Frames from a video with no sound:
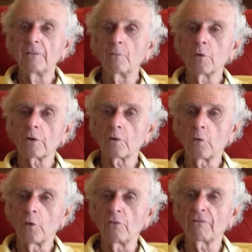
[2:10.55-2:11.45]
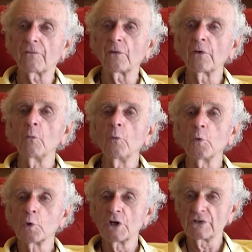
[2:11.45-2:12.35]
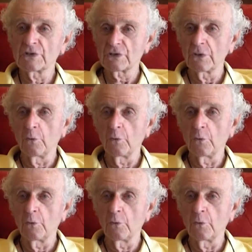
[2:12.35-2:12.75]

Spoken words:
what are called Fern Awards